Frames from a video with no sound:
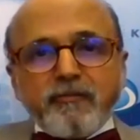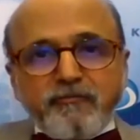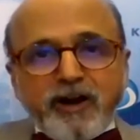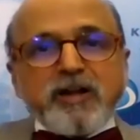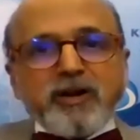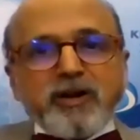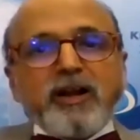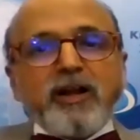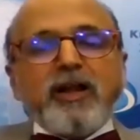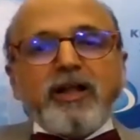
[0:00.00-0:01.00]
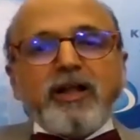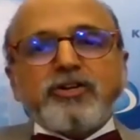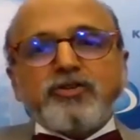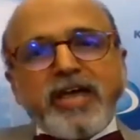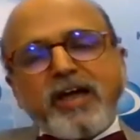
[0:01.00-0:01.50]
fundamental
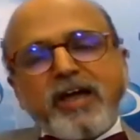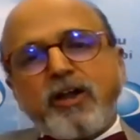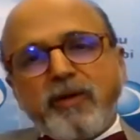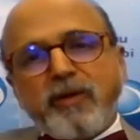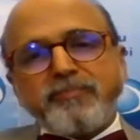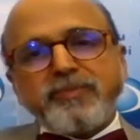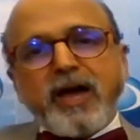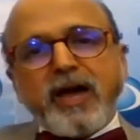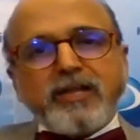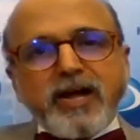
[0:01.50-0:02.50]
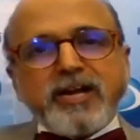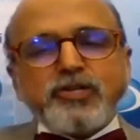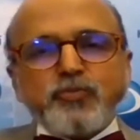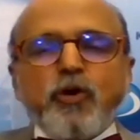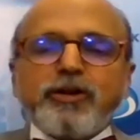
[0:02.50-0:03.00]
to the economy. And that
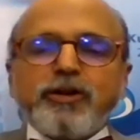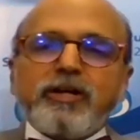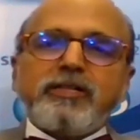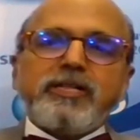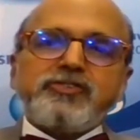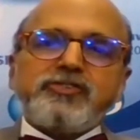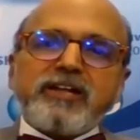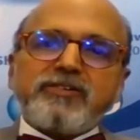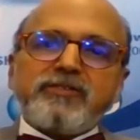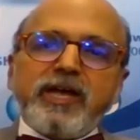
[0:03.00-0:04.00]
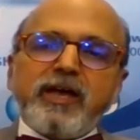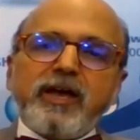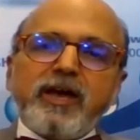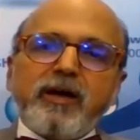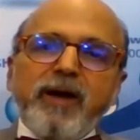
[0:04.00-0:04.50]
is what the status of the
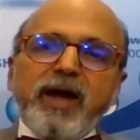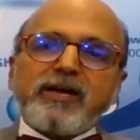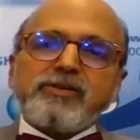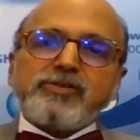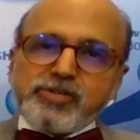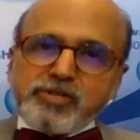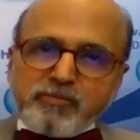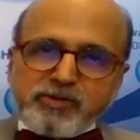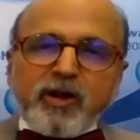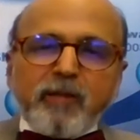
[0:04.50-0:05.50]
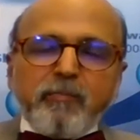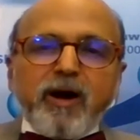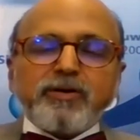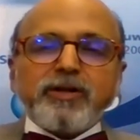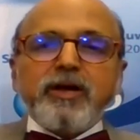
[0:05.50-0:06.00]
banking system is all
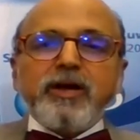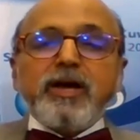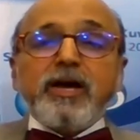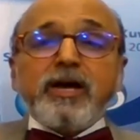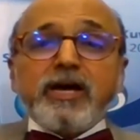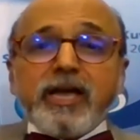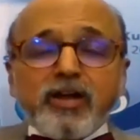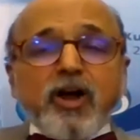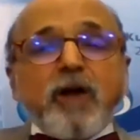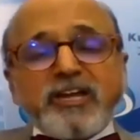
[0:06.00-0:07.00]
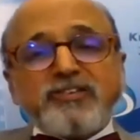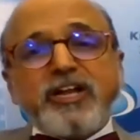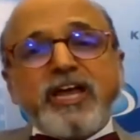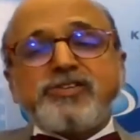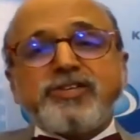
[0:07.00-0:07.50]
about. Economic
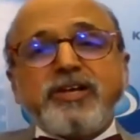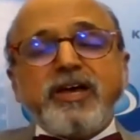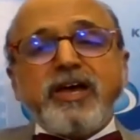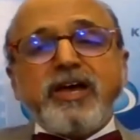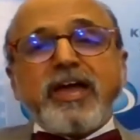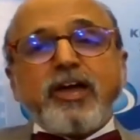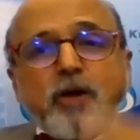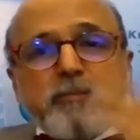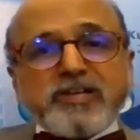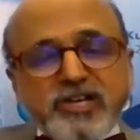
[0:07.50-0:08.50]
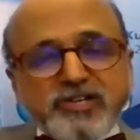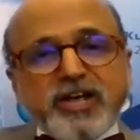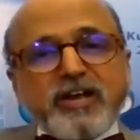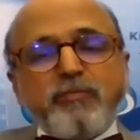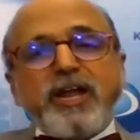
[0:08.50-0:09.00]
resilience, economic
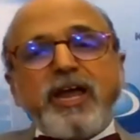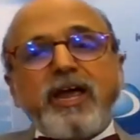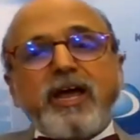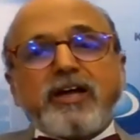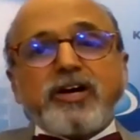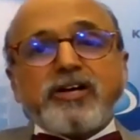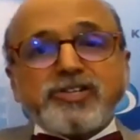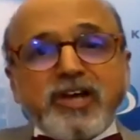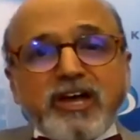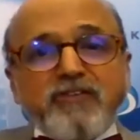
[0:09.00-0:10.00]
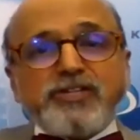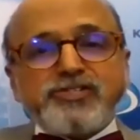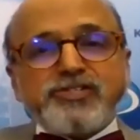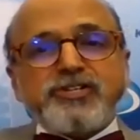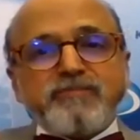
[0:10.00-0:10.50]
sustainability, Qatar's
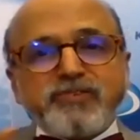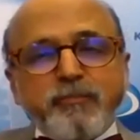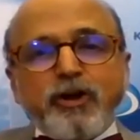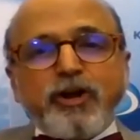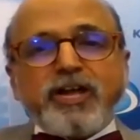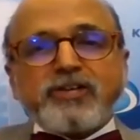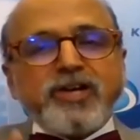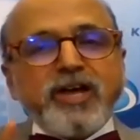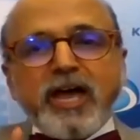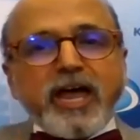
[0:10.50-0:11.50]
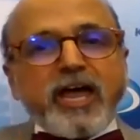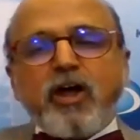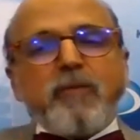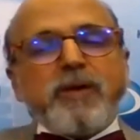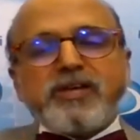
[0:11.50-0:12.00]
convergence in terms of politics,
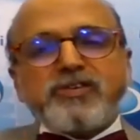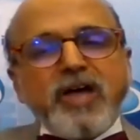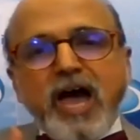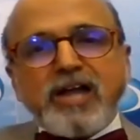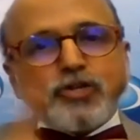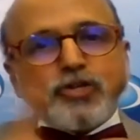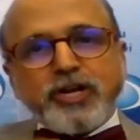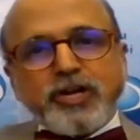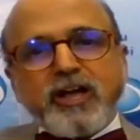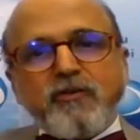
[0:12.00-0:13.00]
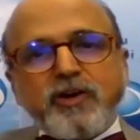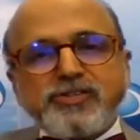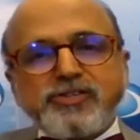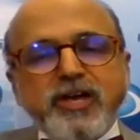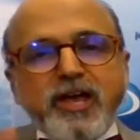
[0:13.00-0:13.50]
economics, and social
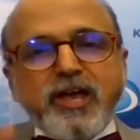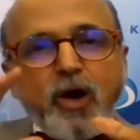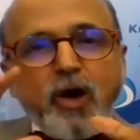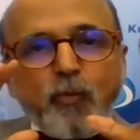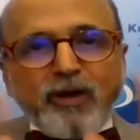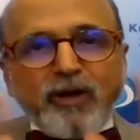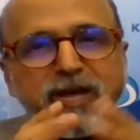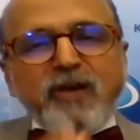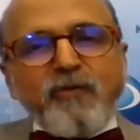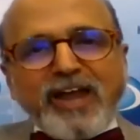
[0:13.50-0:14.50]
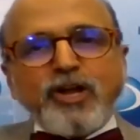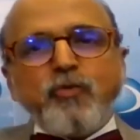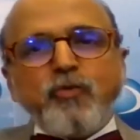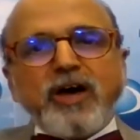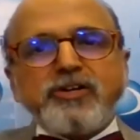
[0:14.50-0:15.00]
governance will be a value
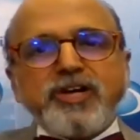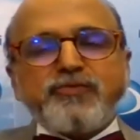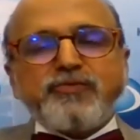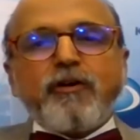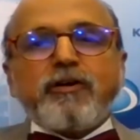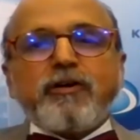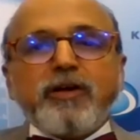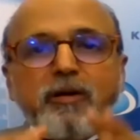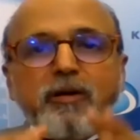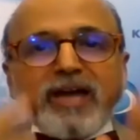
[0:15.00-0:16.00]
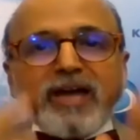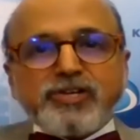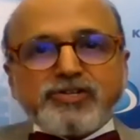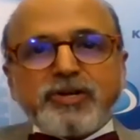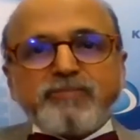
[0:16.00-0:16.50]
advantage for banking
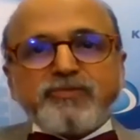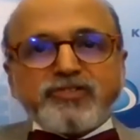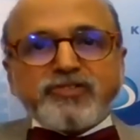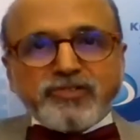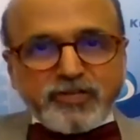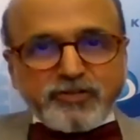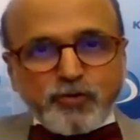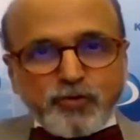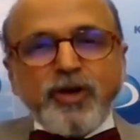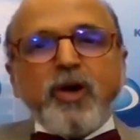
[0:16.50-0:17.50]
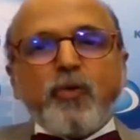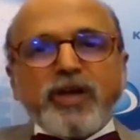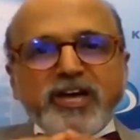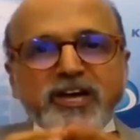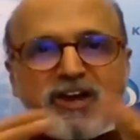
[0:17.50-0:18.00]
systems for us to see through.
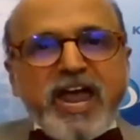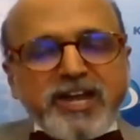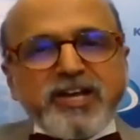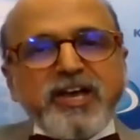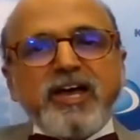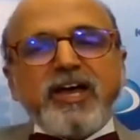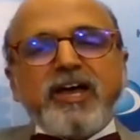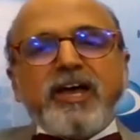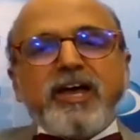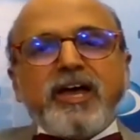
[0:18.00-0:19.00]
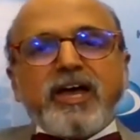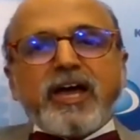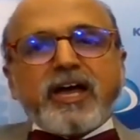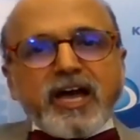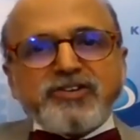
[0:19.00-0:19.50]
We create
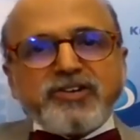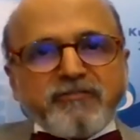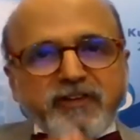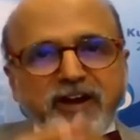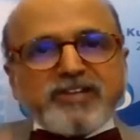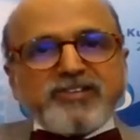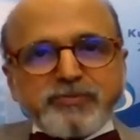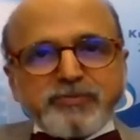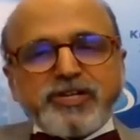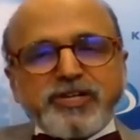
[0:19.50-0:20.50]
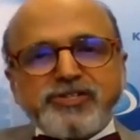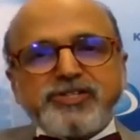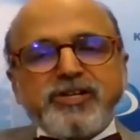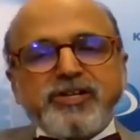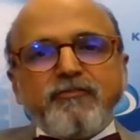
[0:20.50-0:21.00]
a country of great
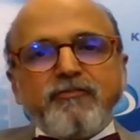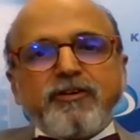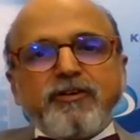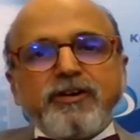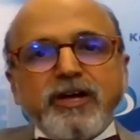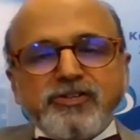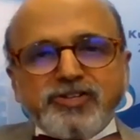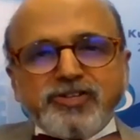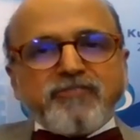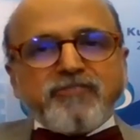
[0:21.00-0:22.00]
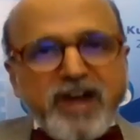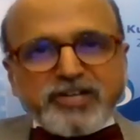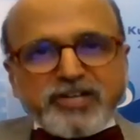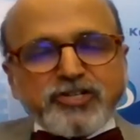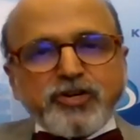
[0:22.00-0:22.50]
substance for
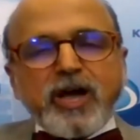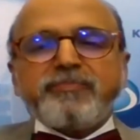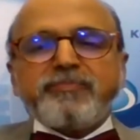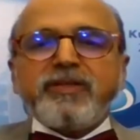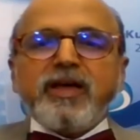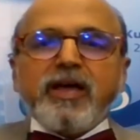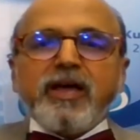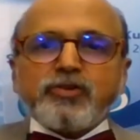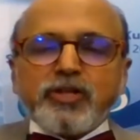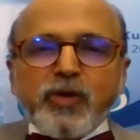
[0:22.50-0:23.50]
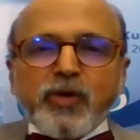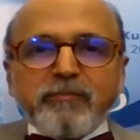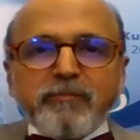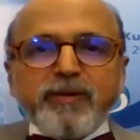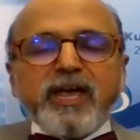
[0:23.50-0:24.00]
generations to come so that we
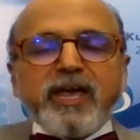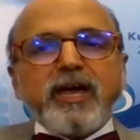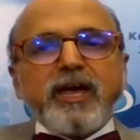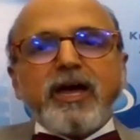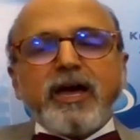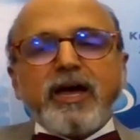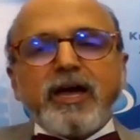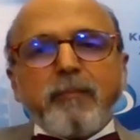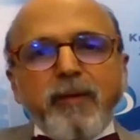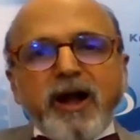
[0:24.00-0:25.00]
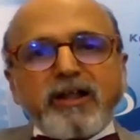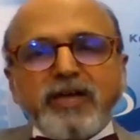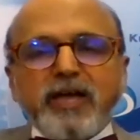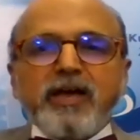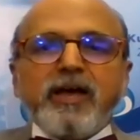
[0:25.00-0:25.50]
can be a part of
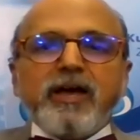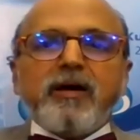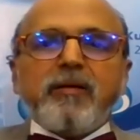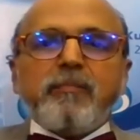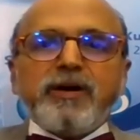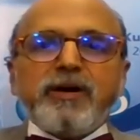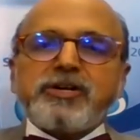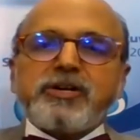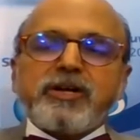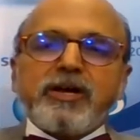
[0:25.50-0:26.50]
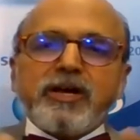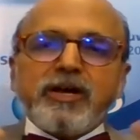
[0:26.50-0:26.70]
the better